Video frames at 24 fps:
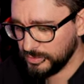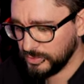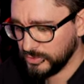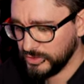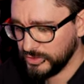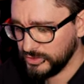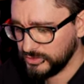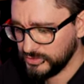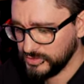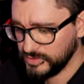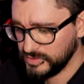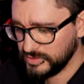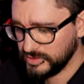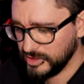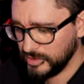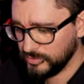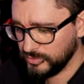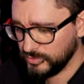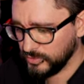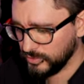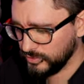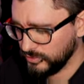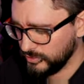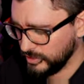to put it into the
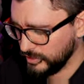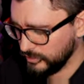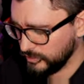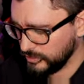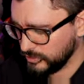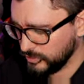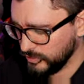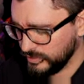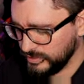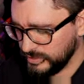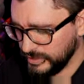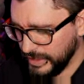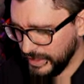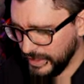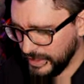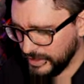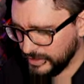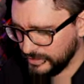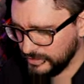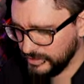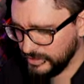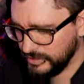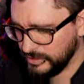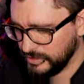same folder, and we're going to
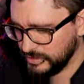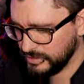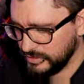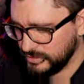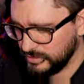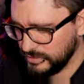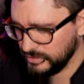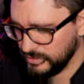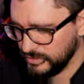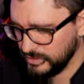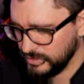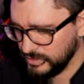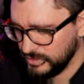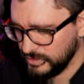add in,